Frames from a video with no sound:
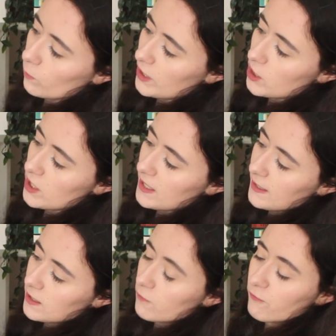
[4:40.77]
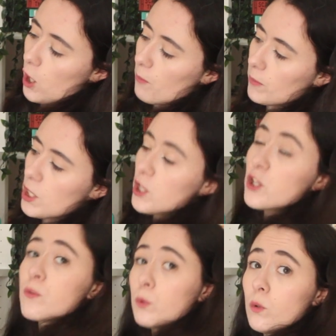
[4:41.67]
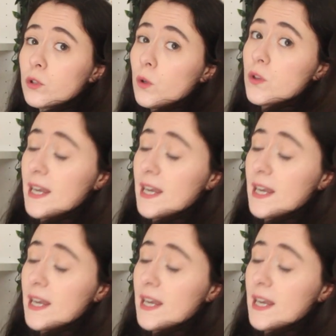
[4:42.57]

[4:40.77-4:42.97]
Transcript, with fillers: which is from Spooks or